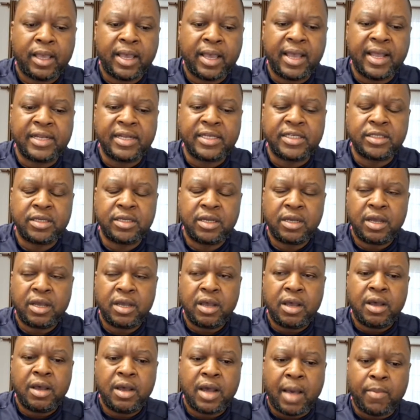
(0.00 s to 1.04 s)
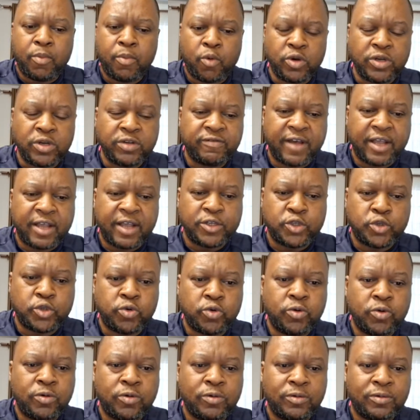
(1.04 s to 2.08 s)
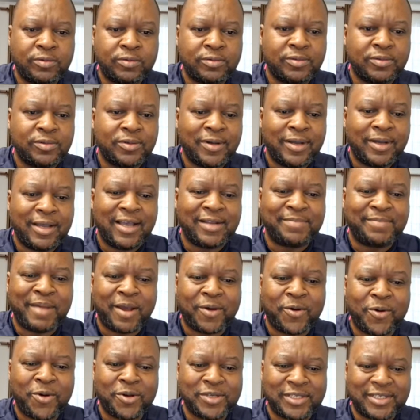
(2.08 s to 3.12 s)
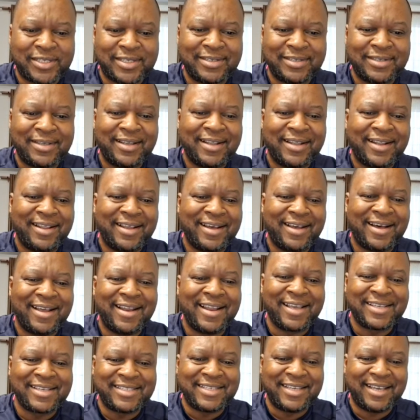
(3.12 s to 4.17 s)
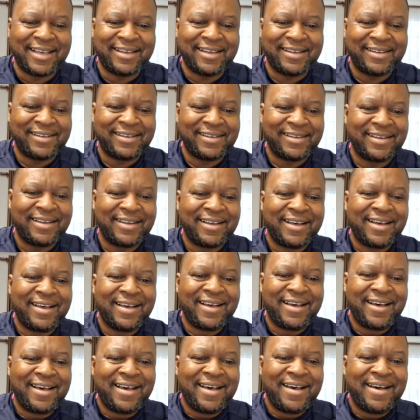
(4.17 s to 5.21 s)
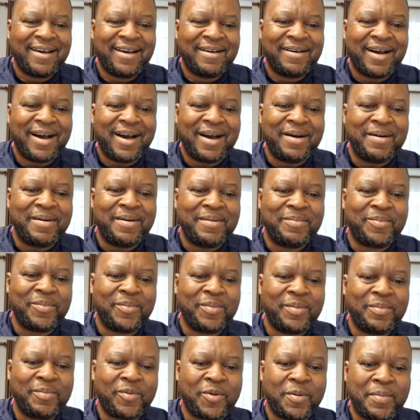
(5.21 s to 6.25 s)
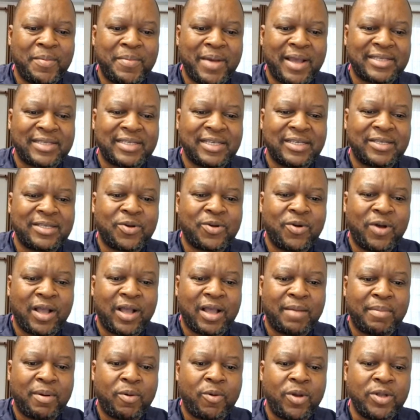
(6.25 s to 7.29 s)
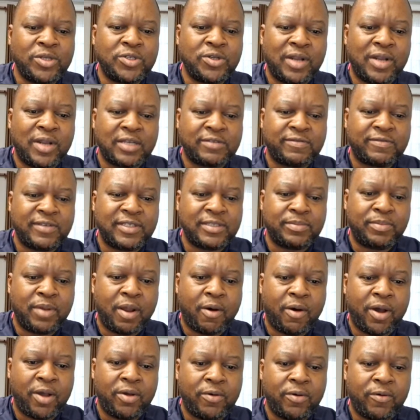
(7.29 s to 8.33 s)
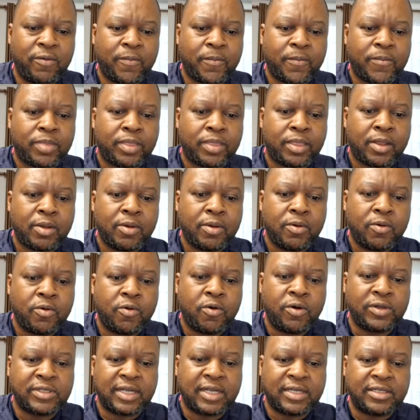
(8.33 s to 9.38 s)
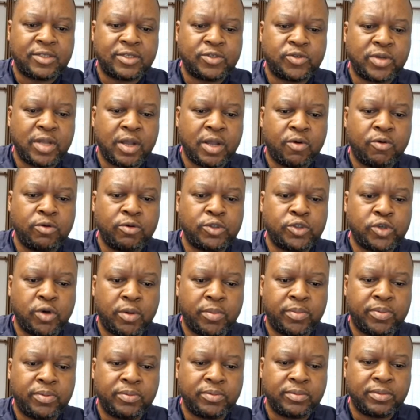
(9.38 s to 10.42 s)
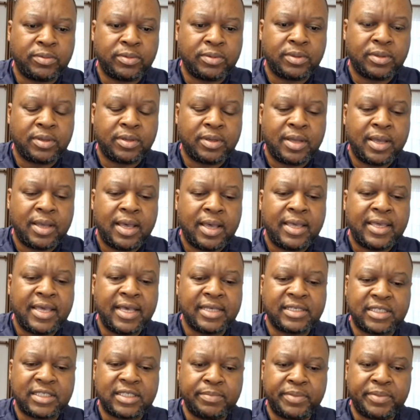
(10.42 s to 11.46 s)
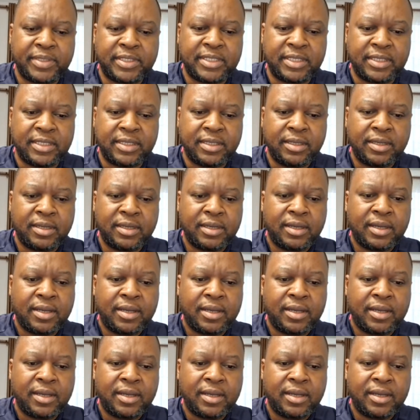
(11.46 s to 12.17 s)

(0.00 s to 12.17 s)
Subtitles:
And I'm going to invite you at my cost next year. Mgoma Mike said, Gaba going to last visit Blawayo. Quartet is doing a good job. Yes, CBD.